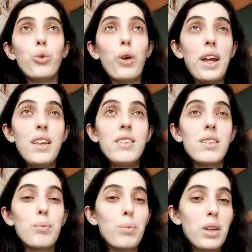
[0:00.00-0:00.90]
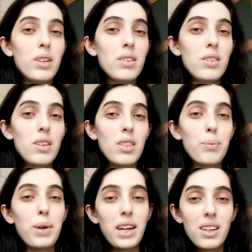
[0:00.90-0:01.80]
grains and beans in the
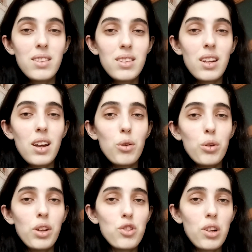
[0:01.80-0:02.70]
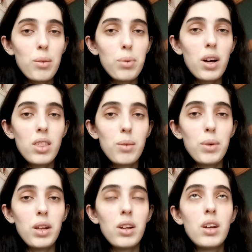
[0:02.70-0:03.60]
packets that I originally bought them in,